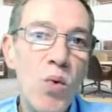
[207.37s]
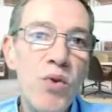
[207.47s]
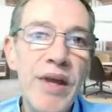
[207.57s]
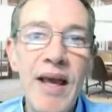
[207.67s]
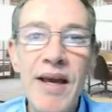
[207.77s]

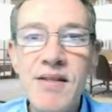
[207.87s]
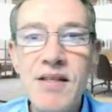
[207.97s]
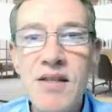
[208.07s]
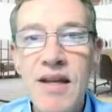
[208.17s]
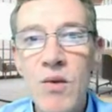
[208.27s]
all the
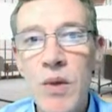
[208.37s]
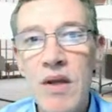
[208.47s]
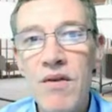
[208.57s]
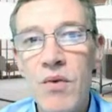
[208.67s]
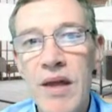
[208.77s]
cases that
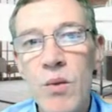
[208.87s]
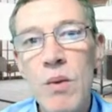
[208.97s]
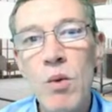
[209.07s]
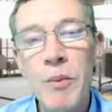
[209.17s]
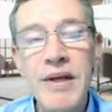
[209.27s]
we
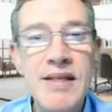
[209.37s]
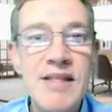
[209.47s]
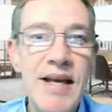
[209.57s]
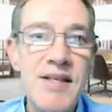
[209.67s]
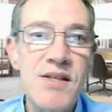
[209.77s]
will be
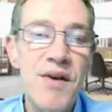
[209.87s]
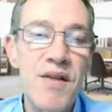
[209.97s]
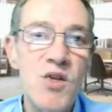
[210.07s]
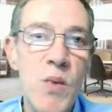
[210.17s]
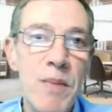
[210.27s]
discussed
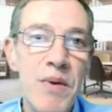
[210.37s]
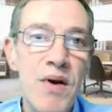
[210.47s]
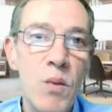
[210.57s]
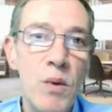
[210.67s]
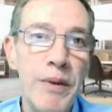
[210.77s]
during this
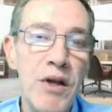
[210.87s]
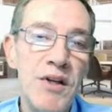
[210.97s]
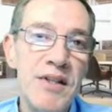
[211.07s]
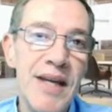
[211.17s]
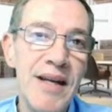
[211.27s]
webinar will be
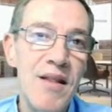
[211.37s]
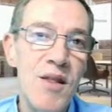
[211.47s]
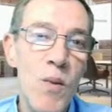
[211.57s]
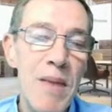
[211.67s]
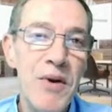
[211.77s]
contained in
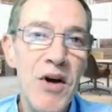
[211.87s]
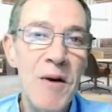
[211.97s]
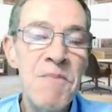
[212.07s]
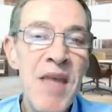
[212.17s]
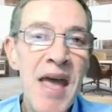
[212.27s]
the webinar,